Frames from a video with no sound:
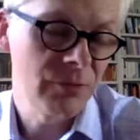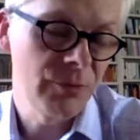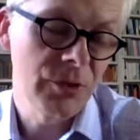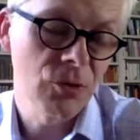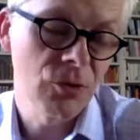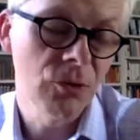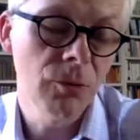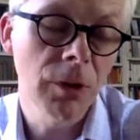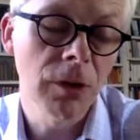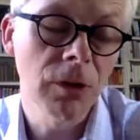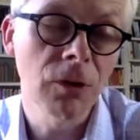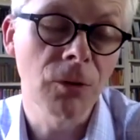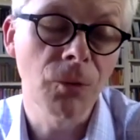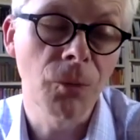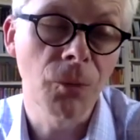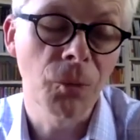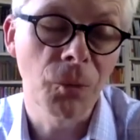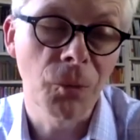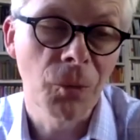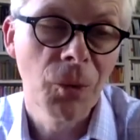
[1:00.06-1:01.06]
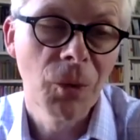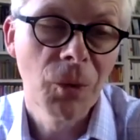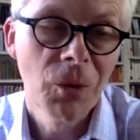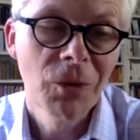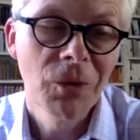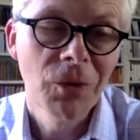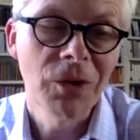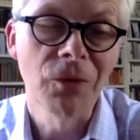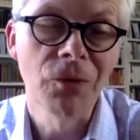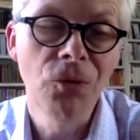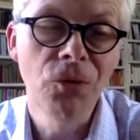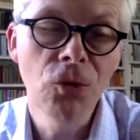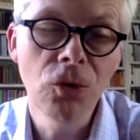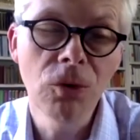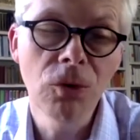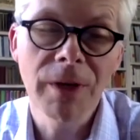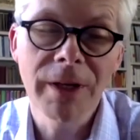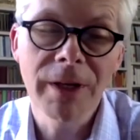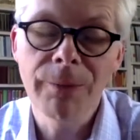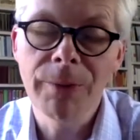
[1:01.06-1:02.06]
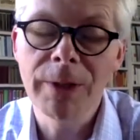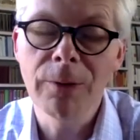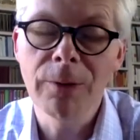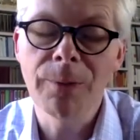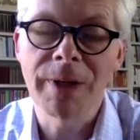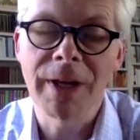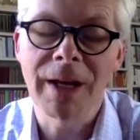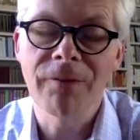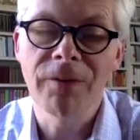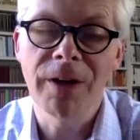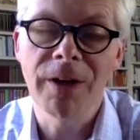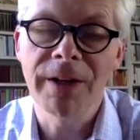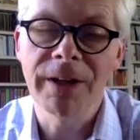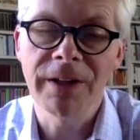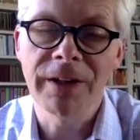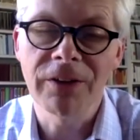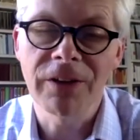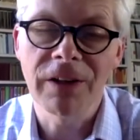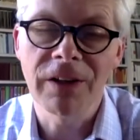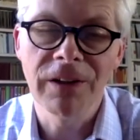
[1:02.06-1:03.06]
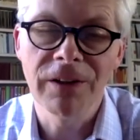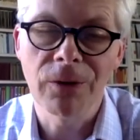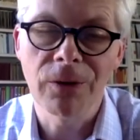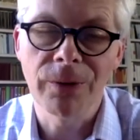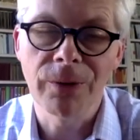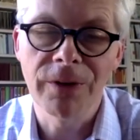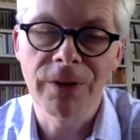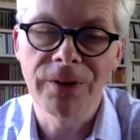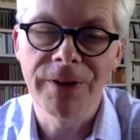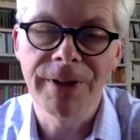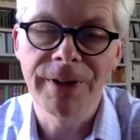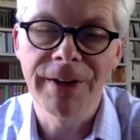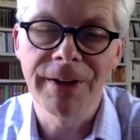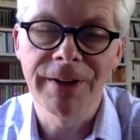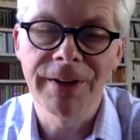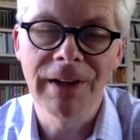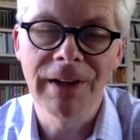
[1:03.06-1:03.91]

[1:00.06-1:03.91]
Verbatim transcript: we thought, well, look, normally we would be running these colloquia in, in